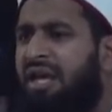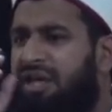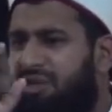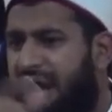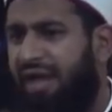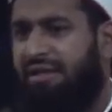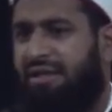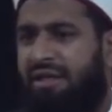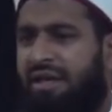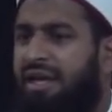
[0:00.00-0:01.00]
He drank.
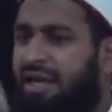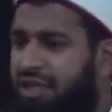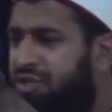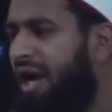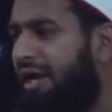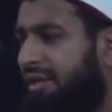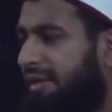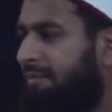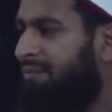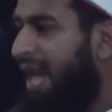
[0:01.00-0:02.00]
He drank.
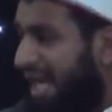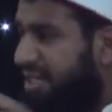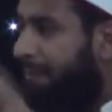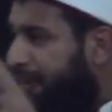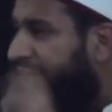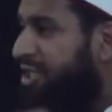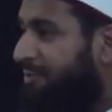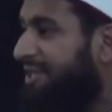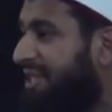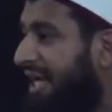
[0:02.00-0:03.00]
As a
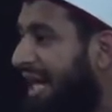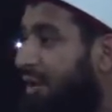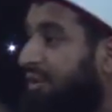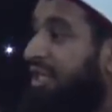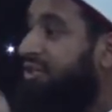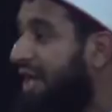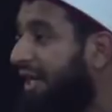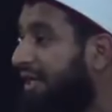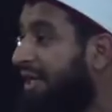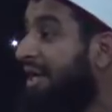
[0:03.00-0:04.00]
punishment to get out, he drank.